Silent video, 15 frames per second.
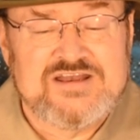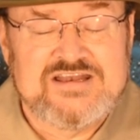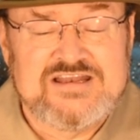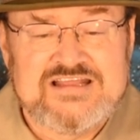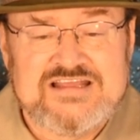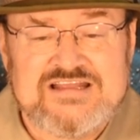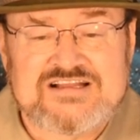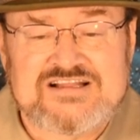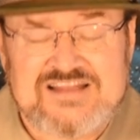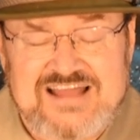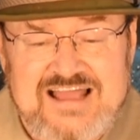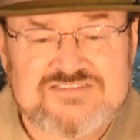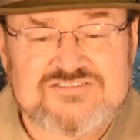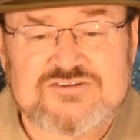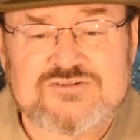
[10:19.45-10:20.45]
in, in
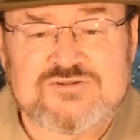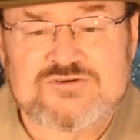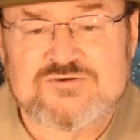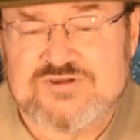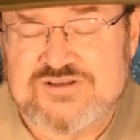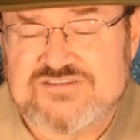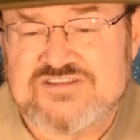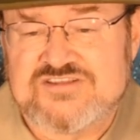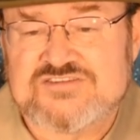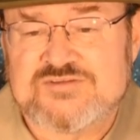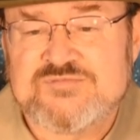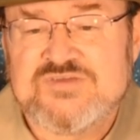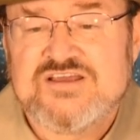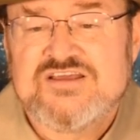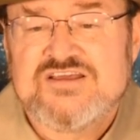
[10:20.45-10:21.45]
classical
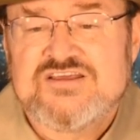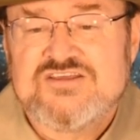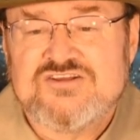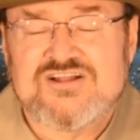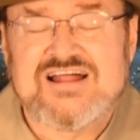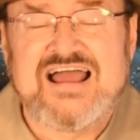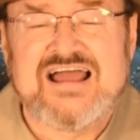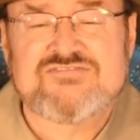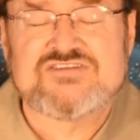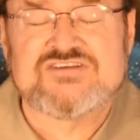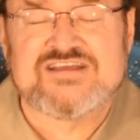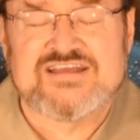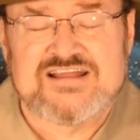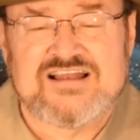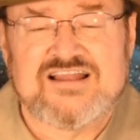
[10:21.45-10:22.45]
criticism, you'll have
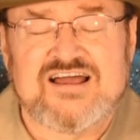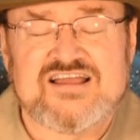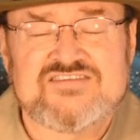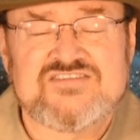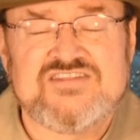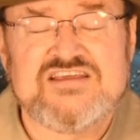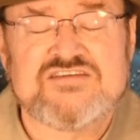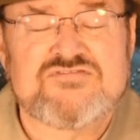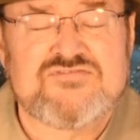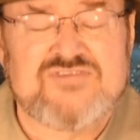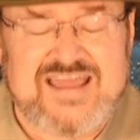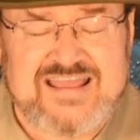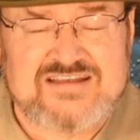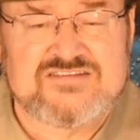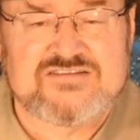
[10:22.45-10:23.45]
to analyze the
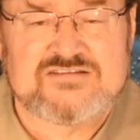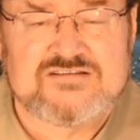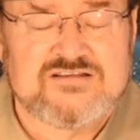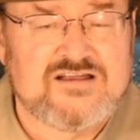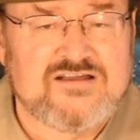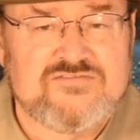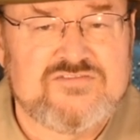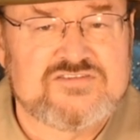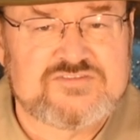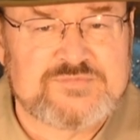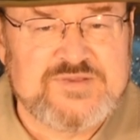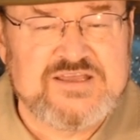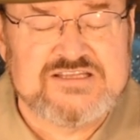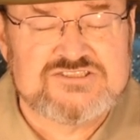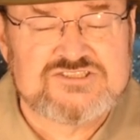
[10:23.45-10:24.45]
effect of the
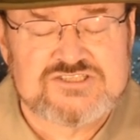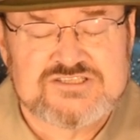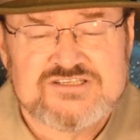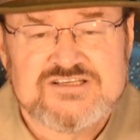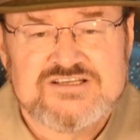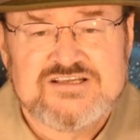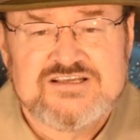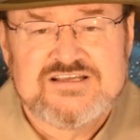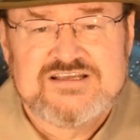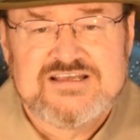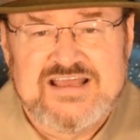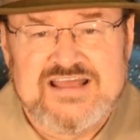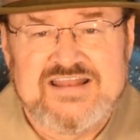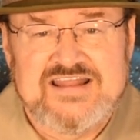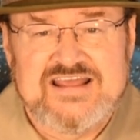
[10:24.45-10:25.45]
speech.
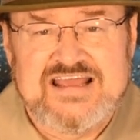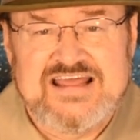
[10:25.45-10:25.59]
And,